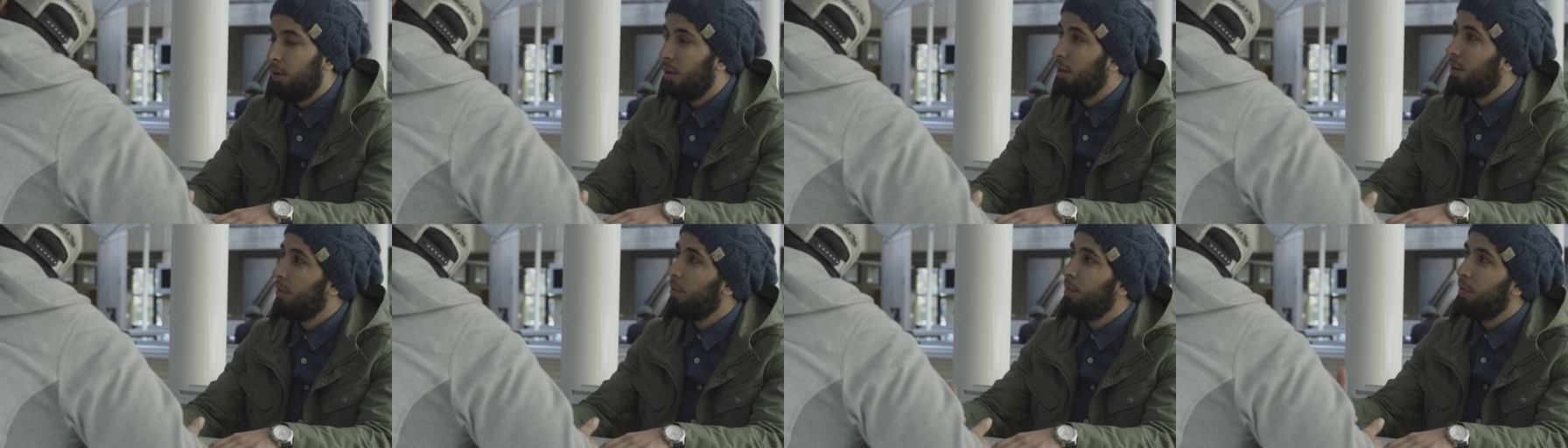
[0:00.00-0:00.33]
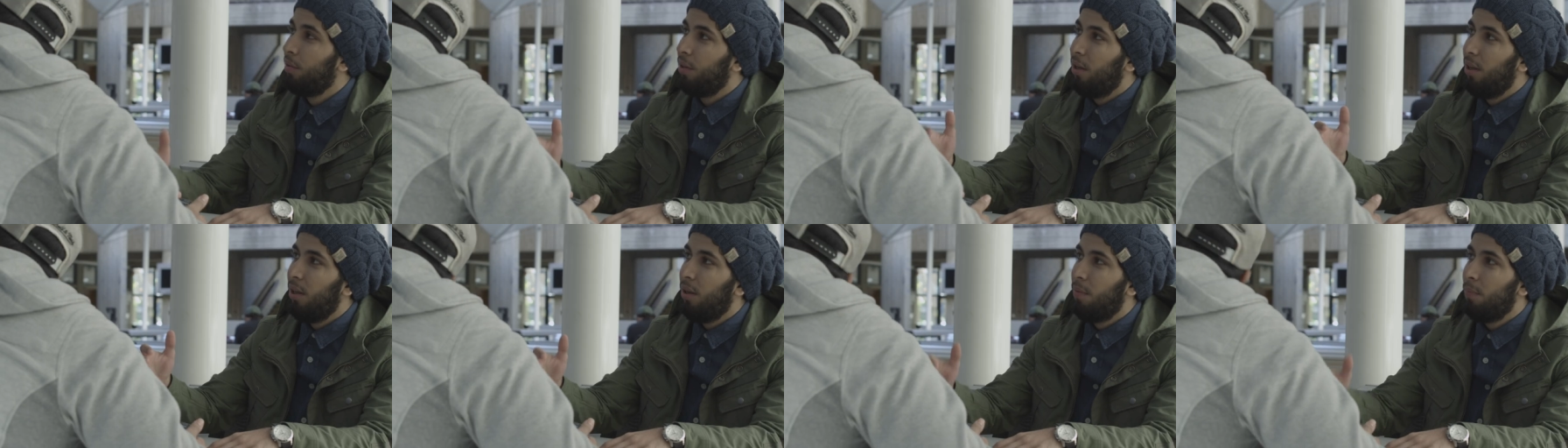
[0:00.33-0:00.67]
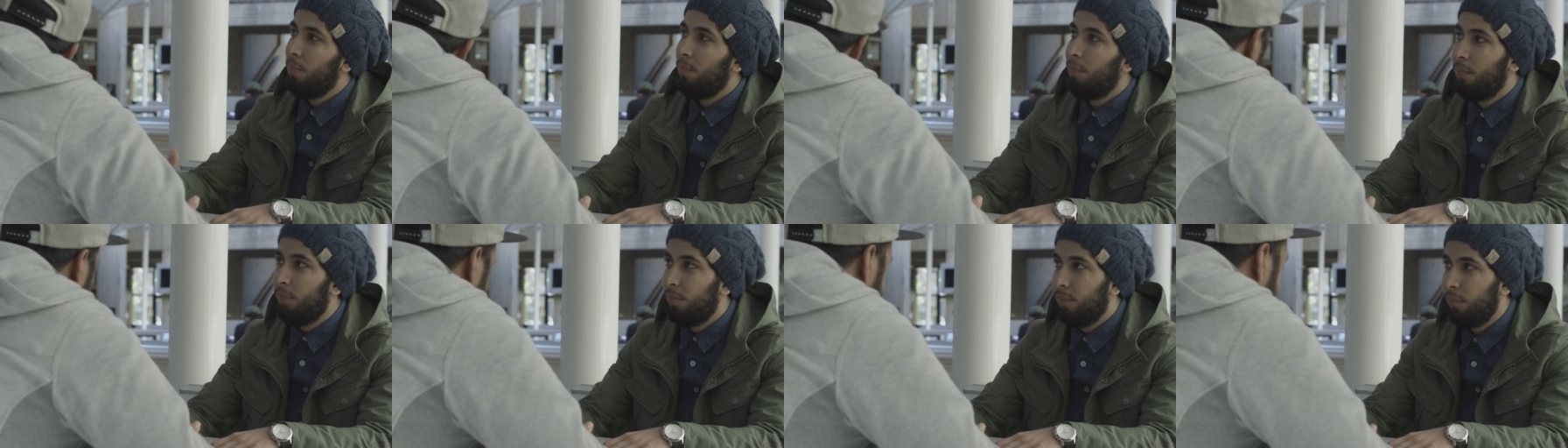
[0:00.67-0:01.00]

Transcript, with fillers: Wa alaykumu s-salam.